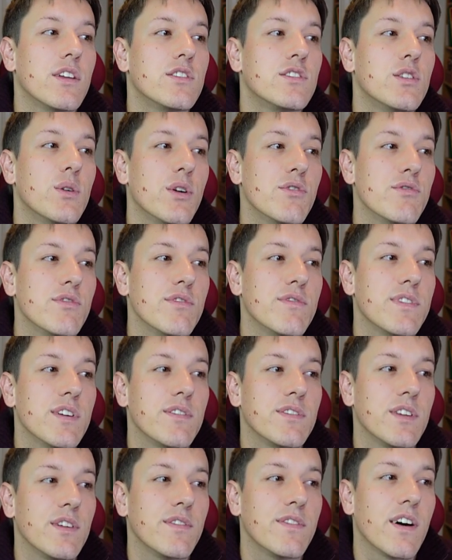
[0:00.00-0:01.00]

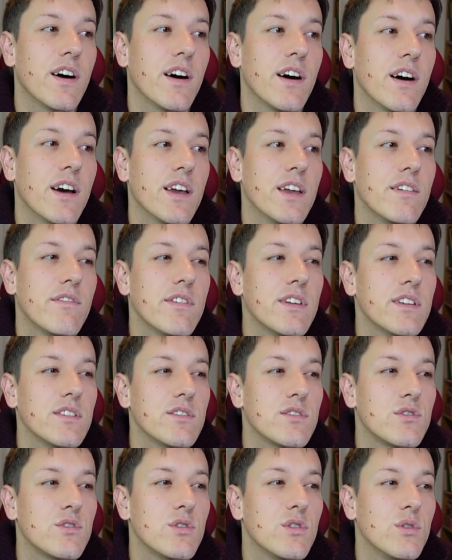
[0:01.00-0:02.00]
255
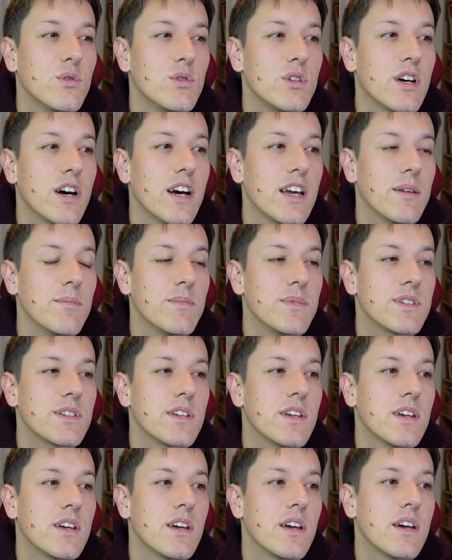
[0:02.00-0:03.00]
is 2
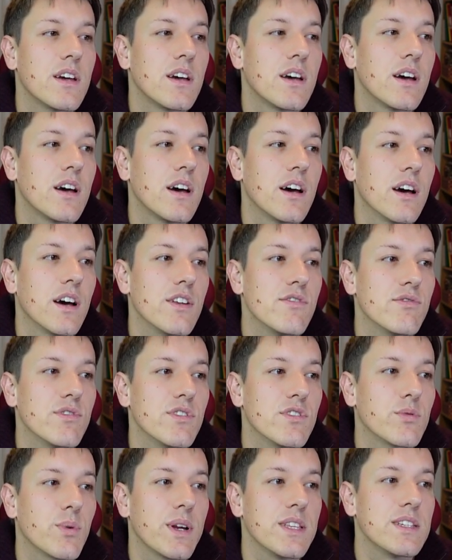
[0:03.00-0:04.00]
times
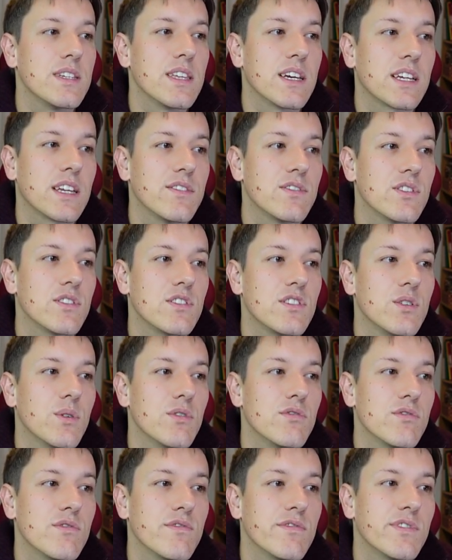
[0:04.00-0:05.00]
120, that gives us
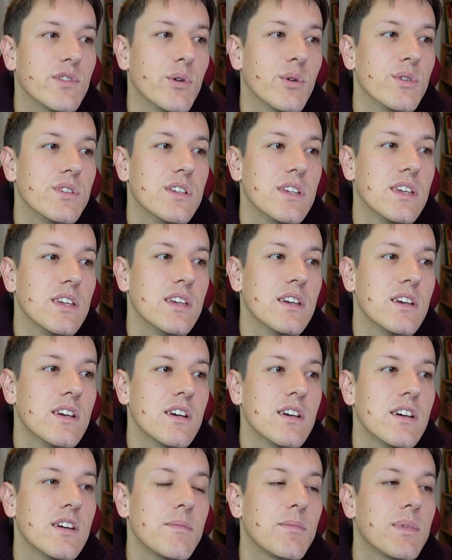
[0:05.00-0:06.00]
240
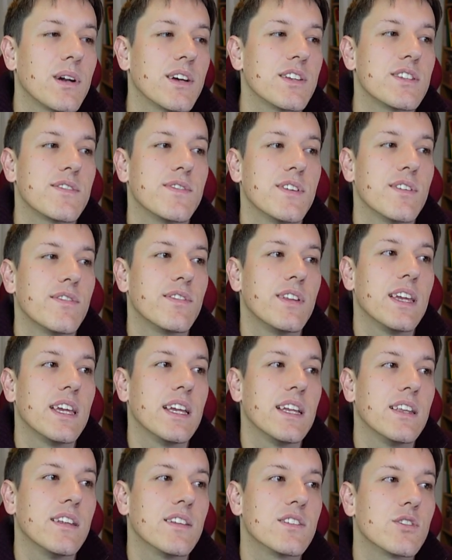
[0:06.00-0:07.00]
plus
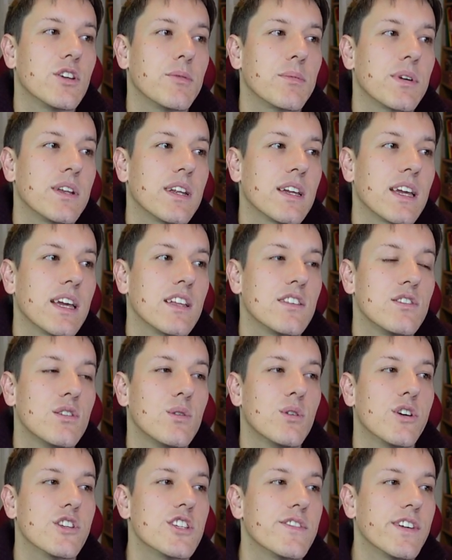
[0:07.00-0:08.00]
15. So I'm going to get
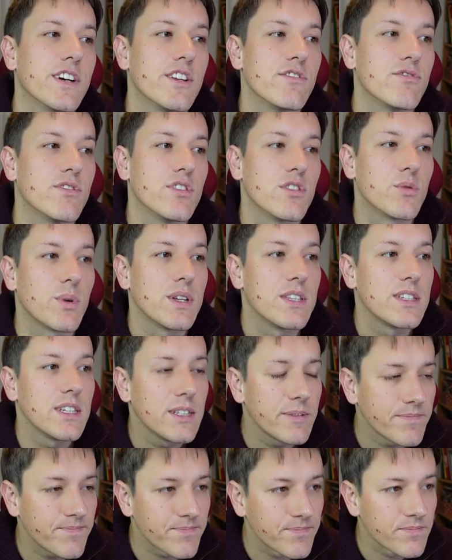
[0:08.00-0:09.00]
2 lots of
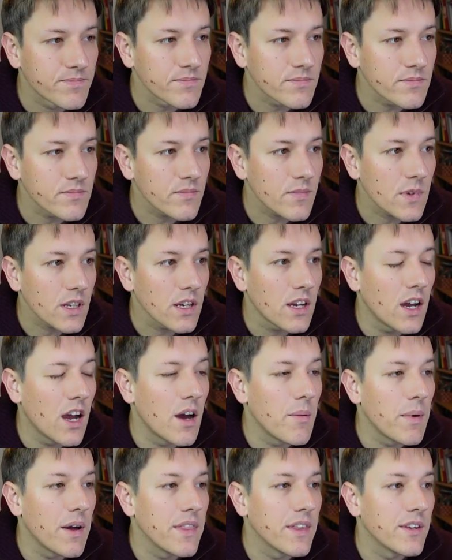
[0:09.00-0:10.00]
120.
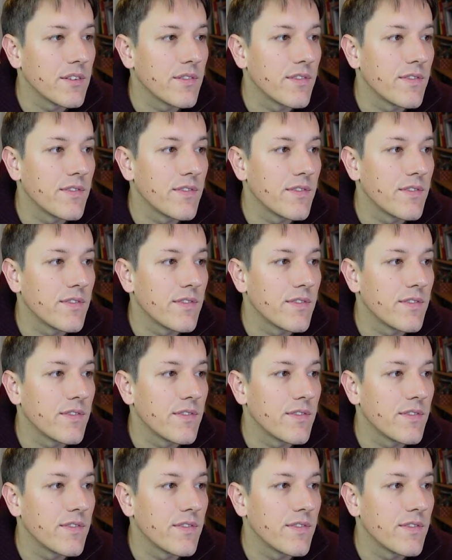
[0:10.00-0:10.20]
And then